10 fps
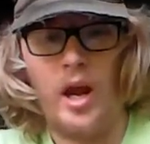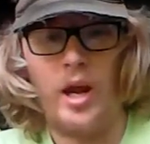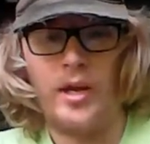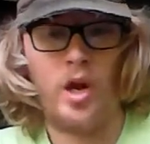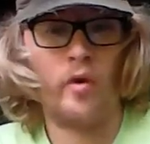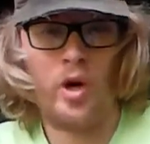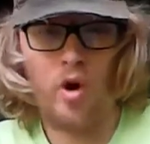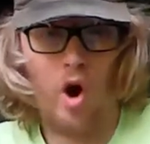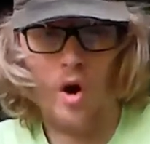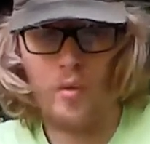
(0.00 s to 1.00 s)
a killer
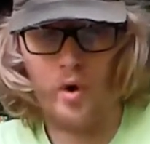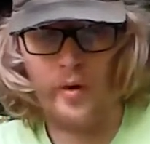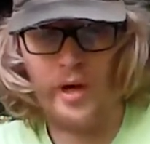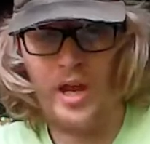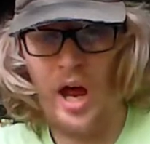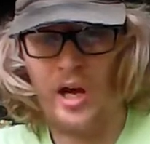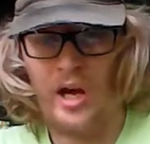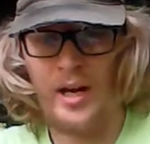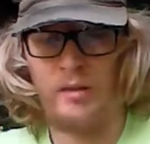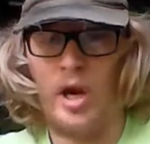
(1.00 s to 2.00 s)
car movie that
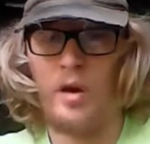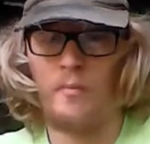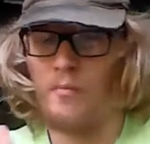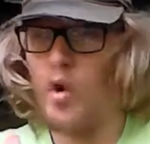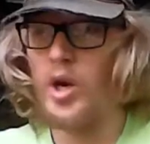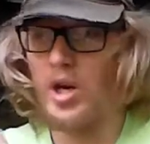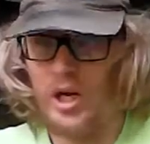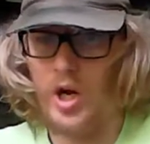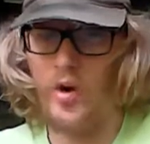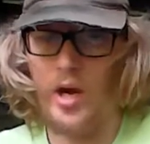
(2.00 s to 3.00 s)
is like more
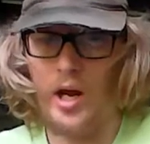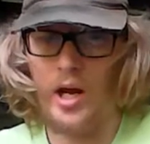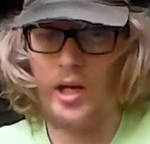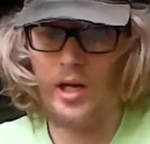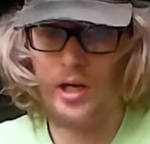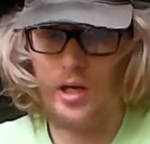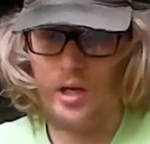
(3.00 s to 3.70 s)
serious